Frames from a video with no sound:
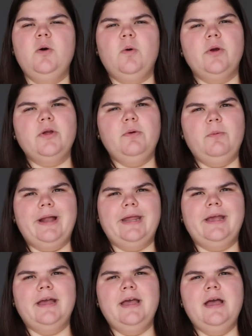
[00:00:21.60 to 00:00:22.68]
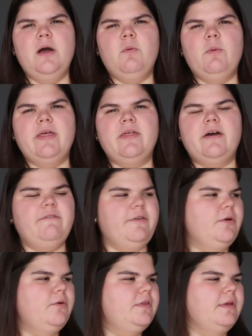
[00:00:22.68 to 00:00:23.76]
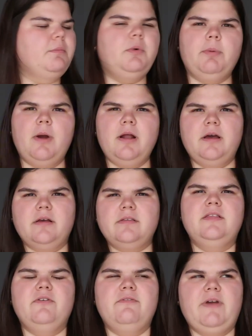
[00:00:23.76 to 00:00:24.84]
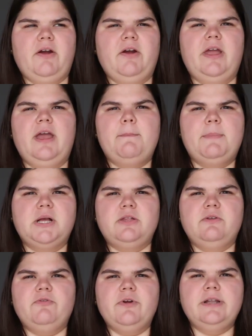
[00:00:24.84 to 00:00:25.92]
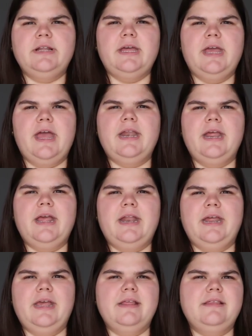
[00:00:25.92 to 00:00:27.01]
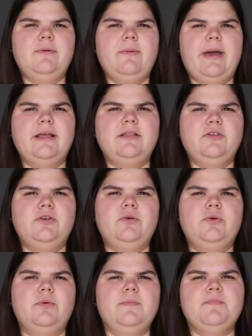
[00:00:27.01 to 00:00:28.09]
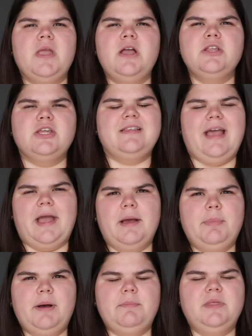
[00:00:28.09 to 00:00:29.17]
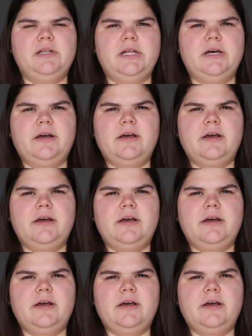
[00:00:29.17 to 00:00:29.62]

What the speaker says: or your wedding with a few simple products. These are very budget friendly and an easy way to just amp up the look.